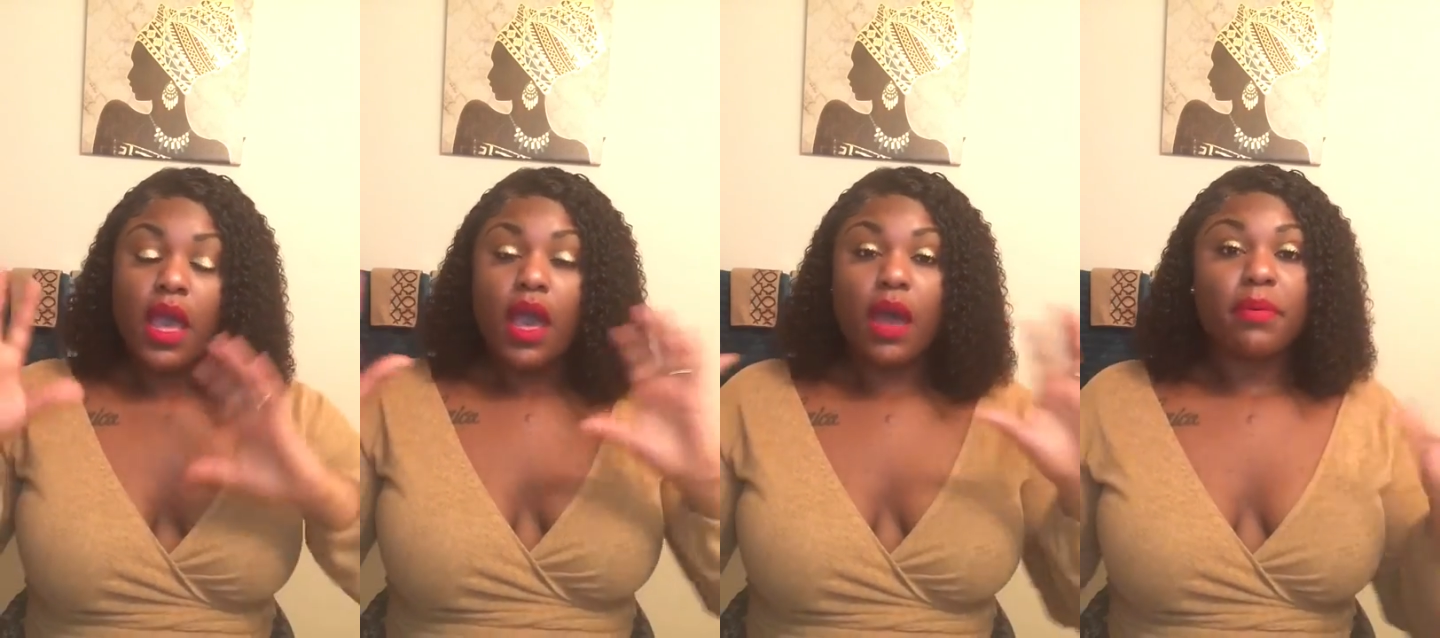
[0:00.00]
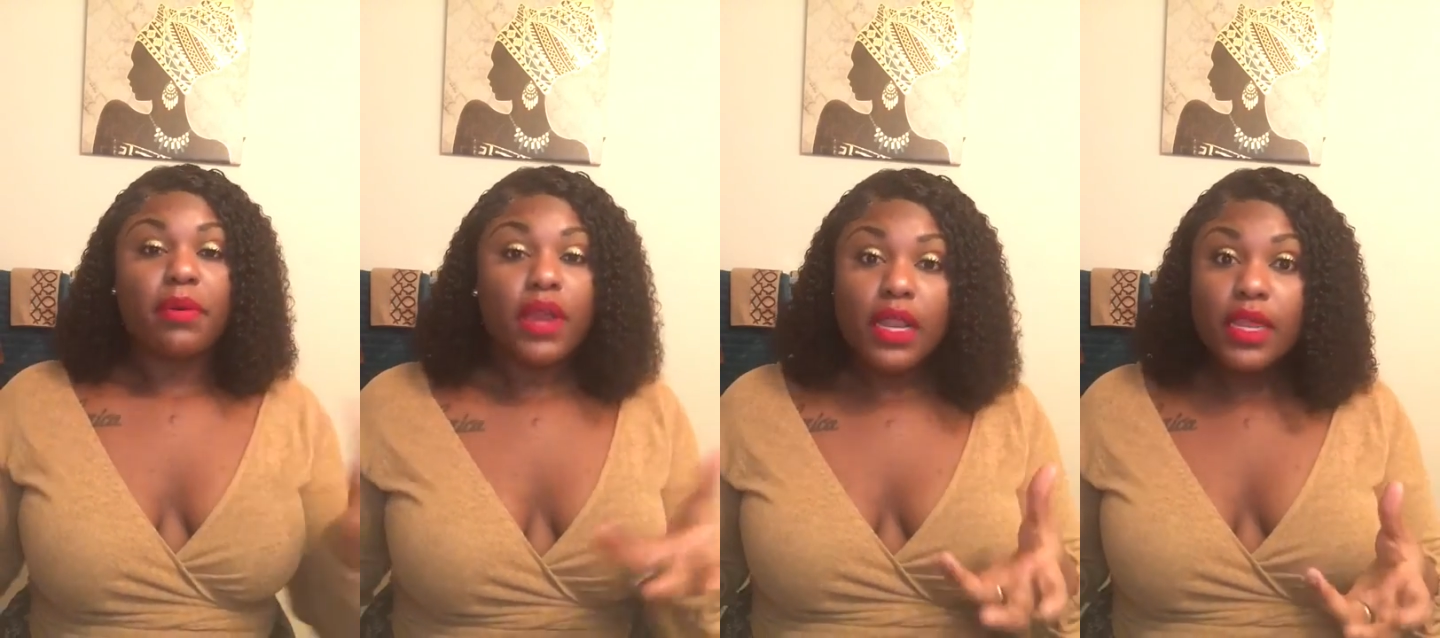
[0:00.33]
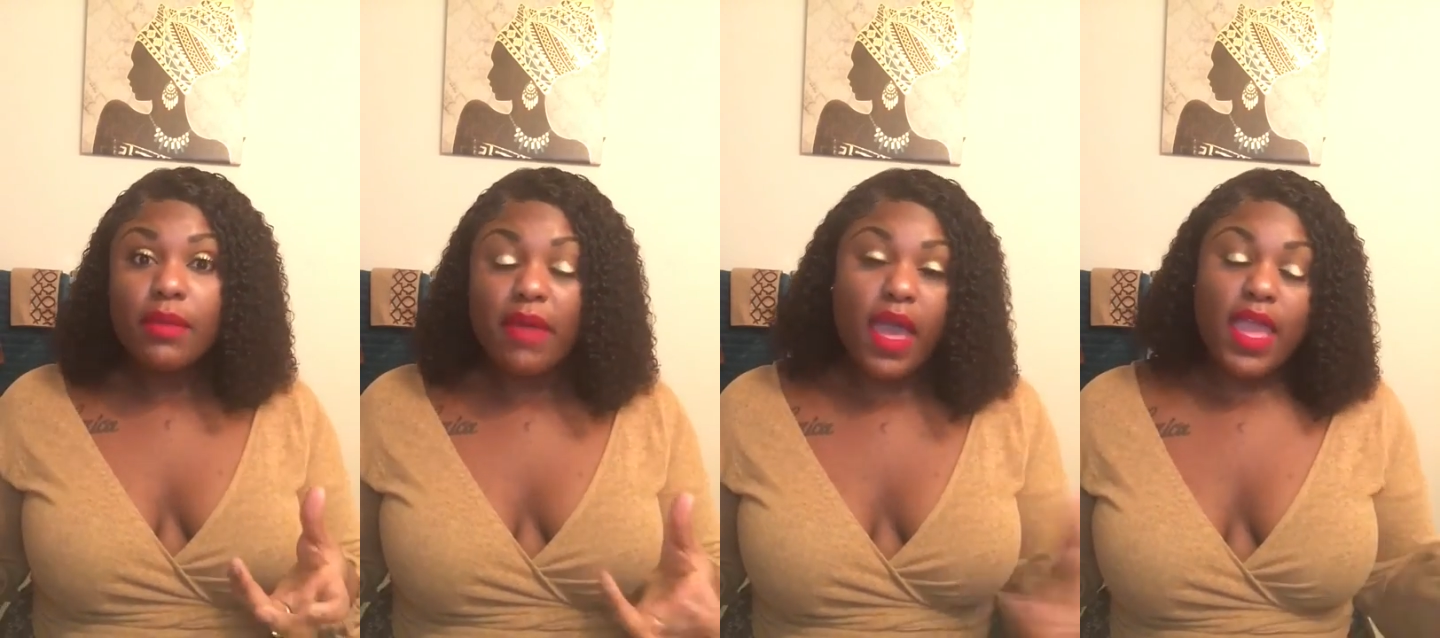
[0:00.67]

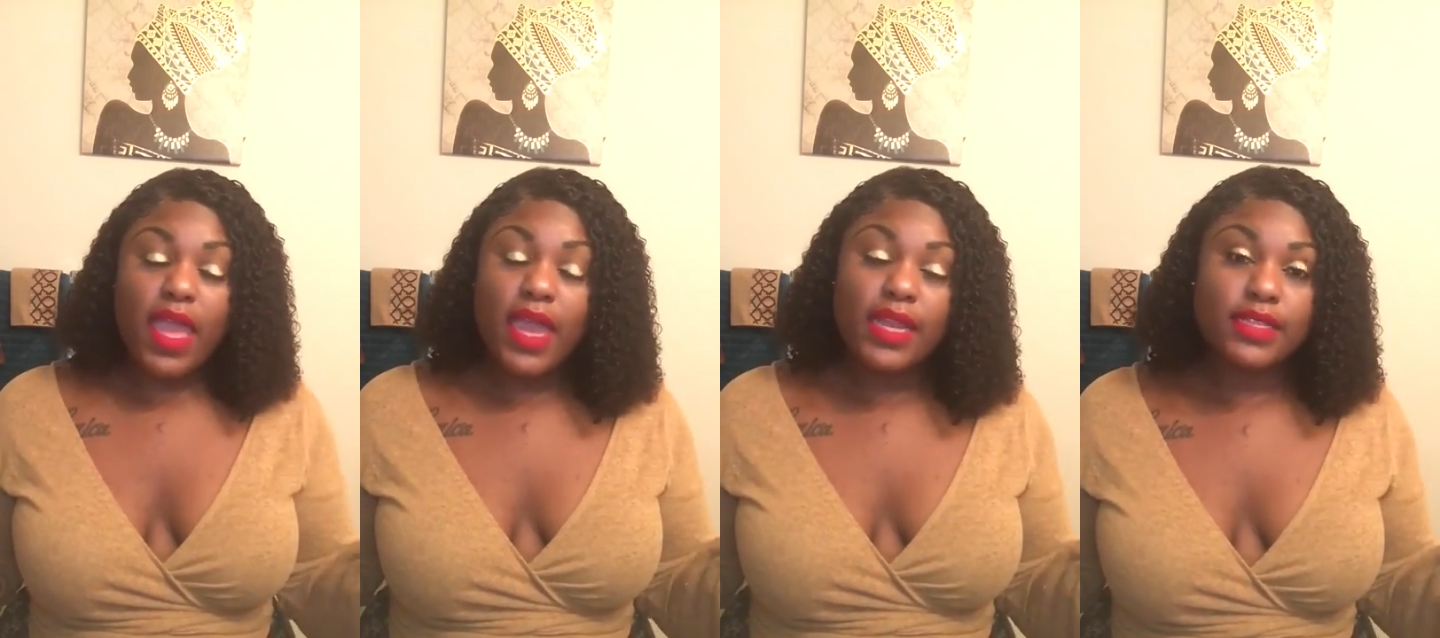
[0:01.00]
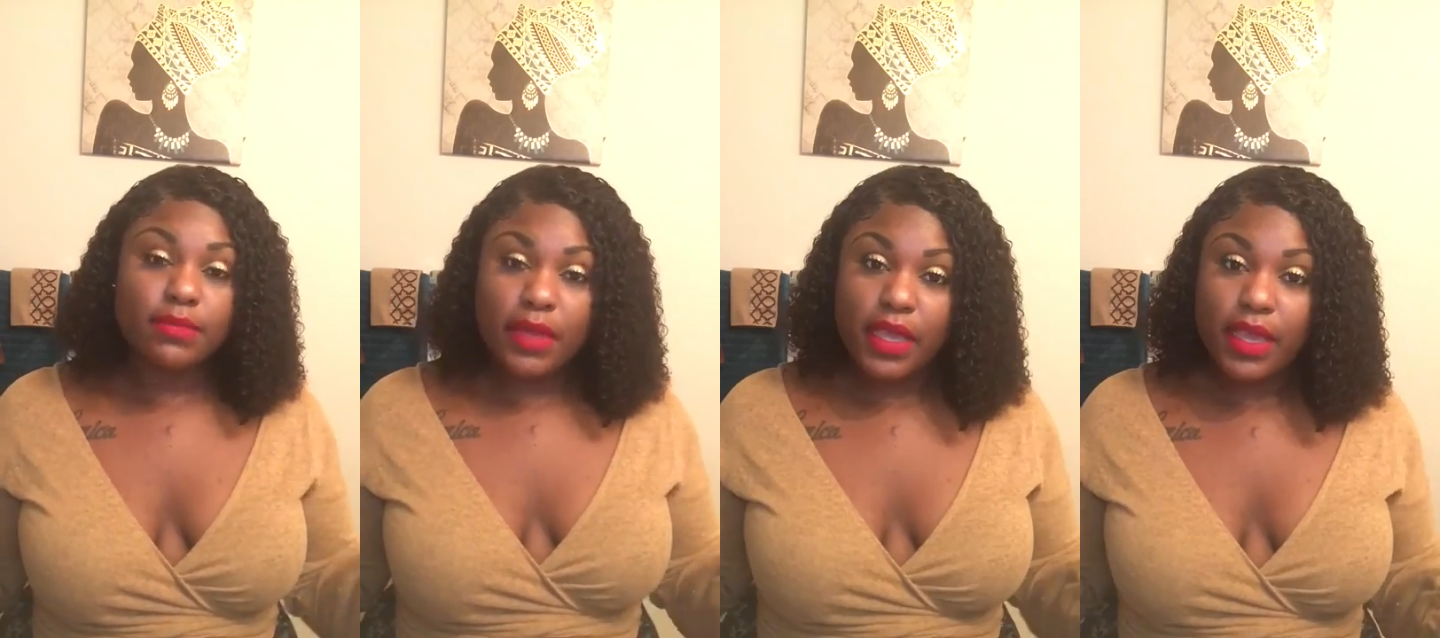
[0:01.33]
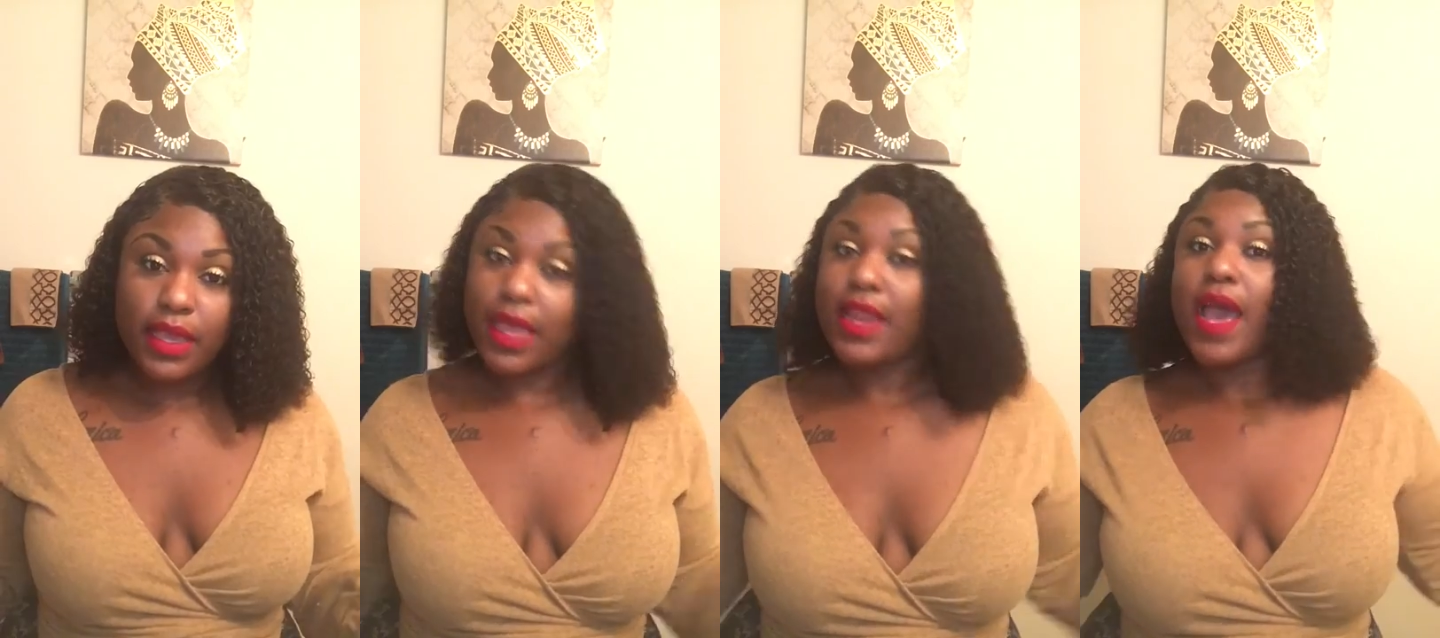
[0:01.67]
Apparently my head is
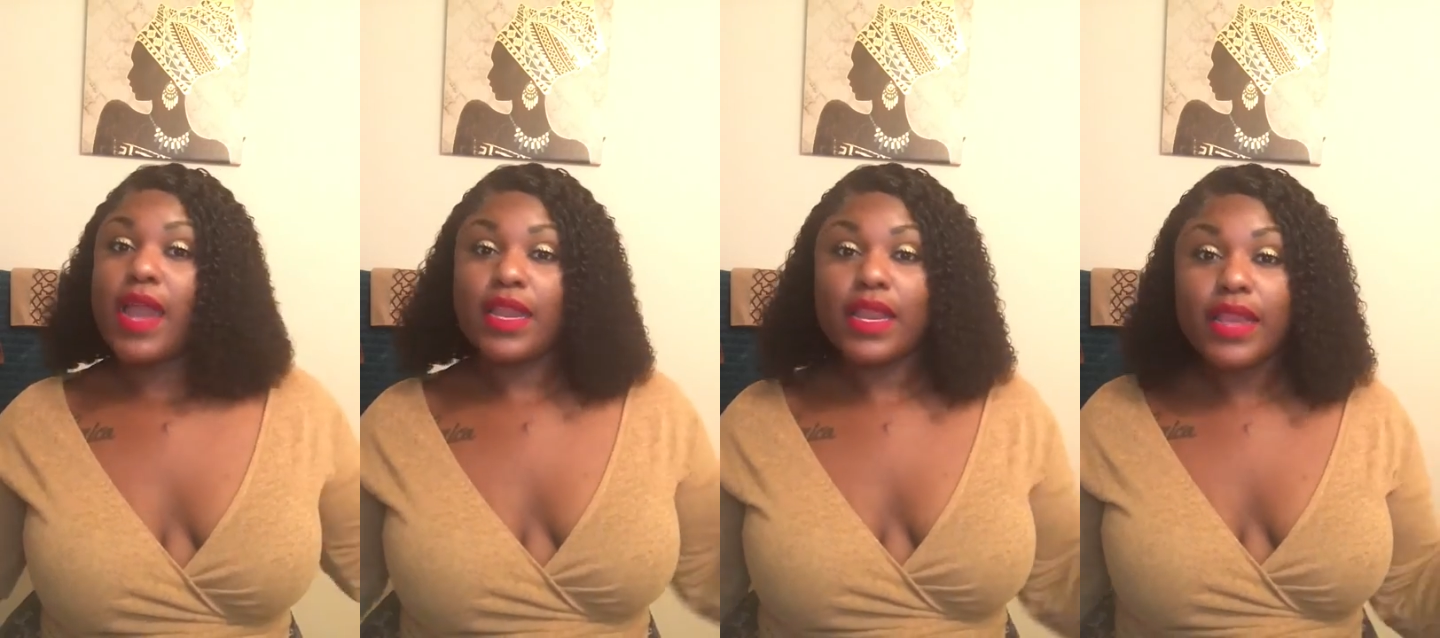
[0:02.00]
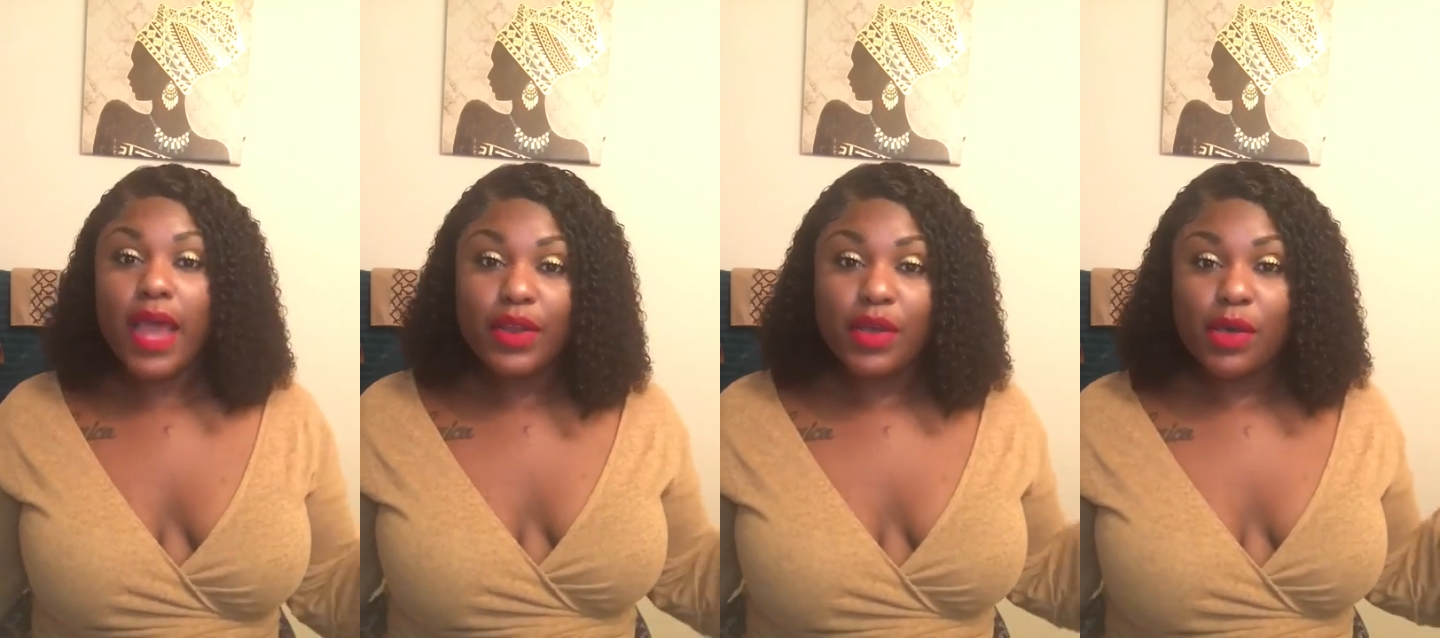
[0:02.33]
big and I did not